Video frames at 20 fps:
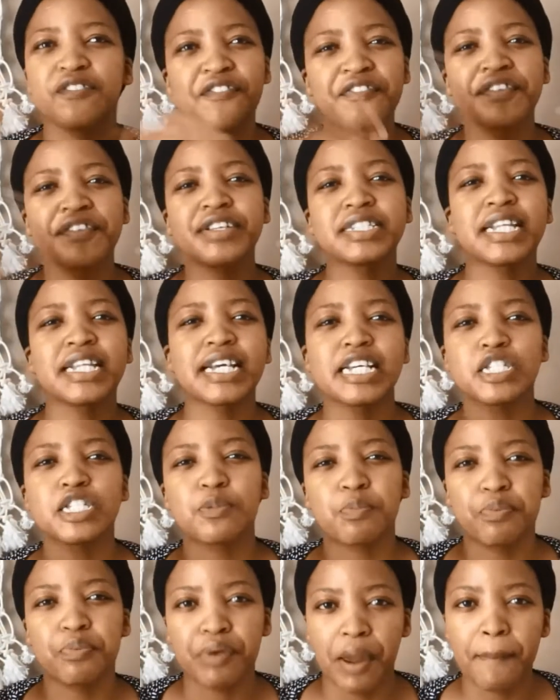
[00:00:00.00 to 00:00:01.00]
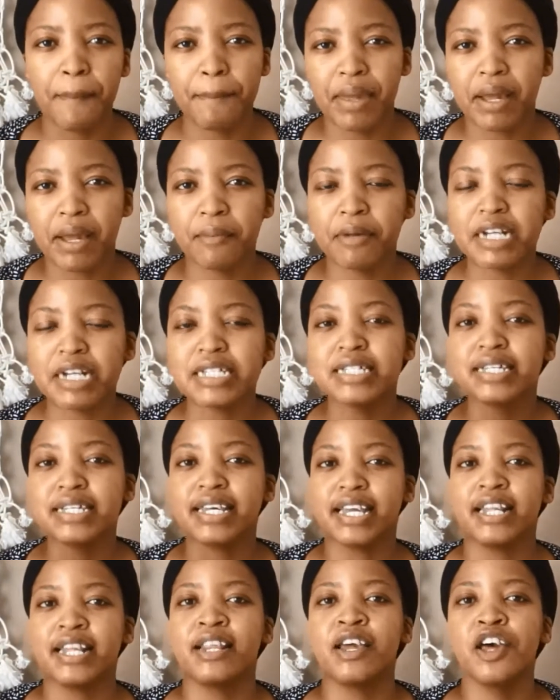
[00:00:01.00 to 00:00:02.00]
feels like it's prepping my
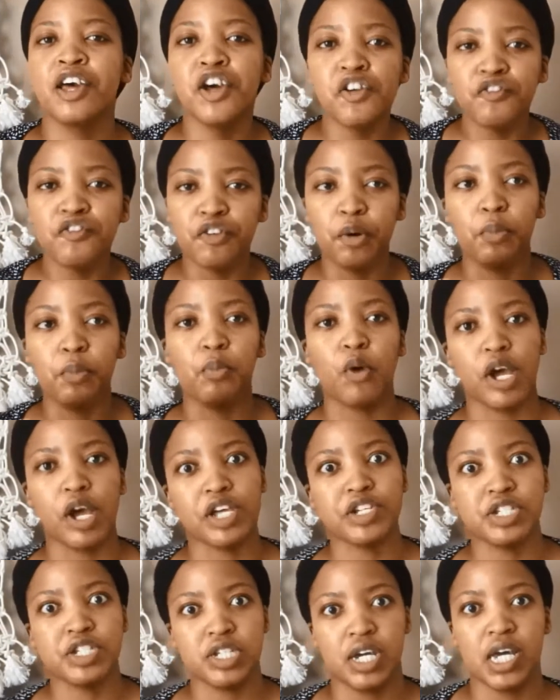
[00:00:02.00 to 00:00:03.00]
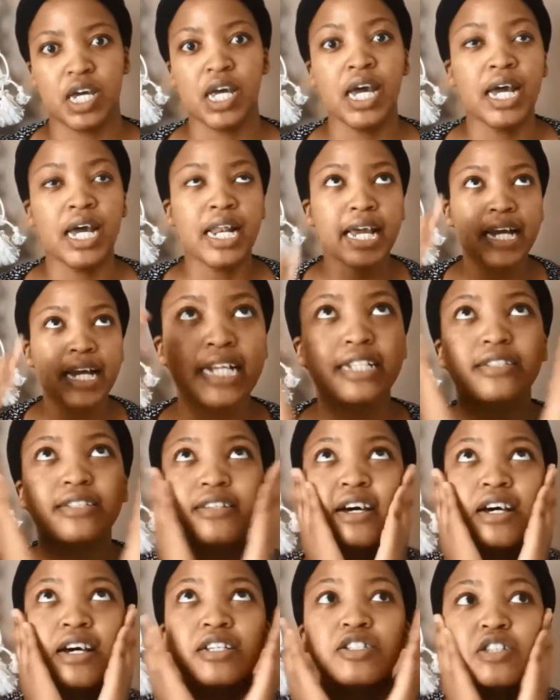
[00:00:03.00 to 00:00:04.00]
skin for moisture. Like it
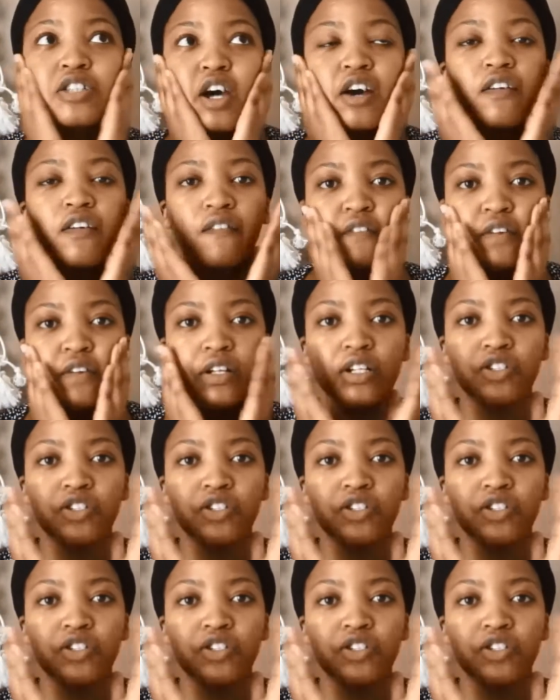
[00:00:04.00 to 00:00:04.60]
does not feel